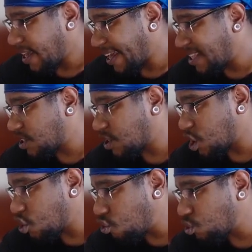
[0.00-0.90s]
It's a
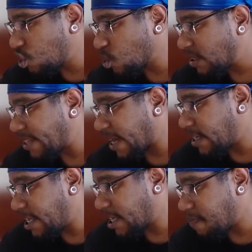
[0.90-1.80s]
new sword
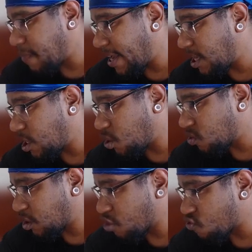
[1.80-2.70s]
technique made
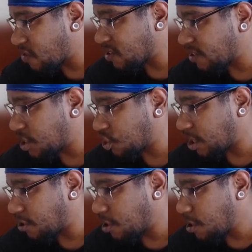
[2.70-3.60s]
using the
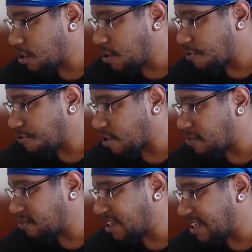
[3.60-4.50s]
realization
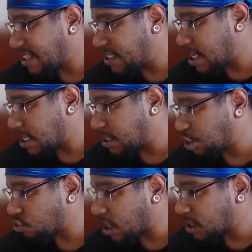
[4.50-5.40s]
from the
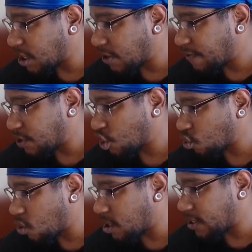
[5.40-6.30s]
destructive
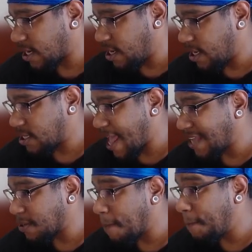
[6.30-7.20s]
sword techniques
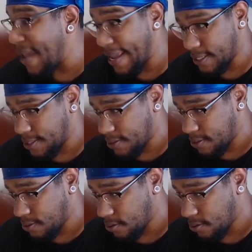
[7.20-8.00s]
as a base.